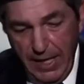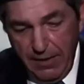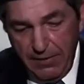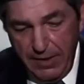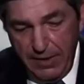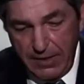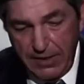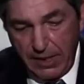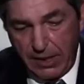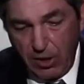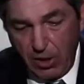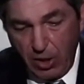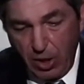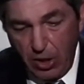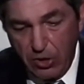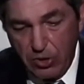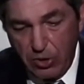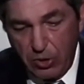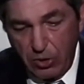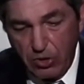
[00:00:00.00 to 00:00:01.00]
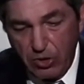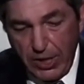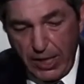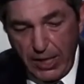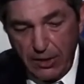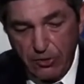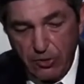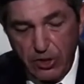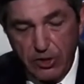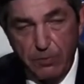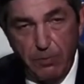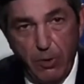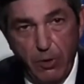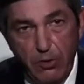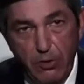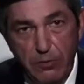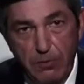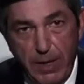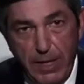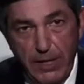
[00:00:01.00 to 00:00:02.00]
and the technological challenges
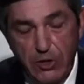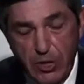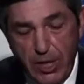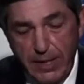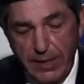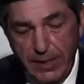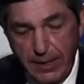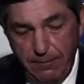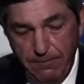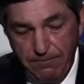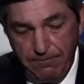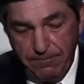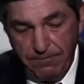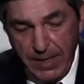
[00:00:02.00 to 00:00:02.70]
posed by China,